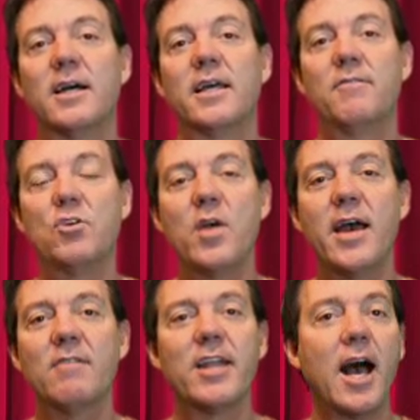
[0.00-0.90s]
If you
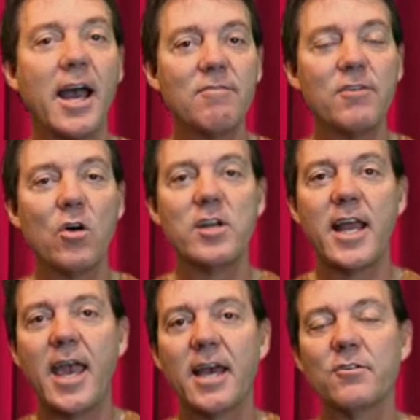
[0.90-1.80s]
have an iPhone, an
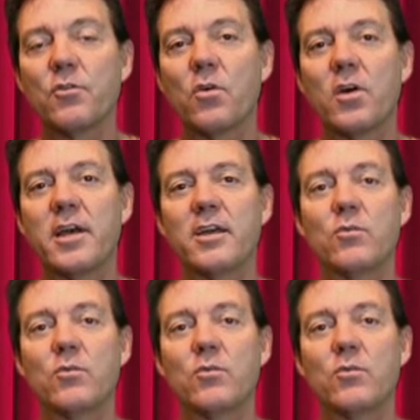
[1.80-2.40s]
Android,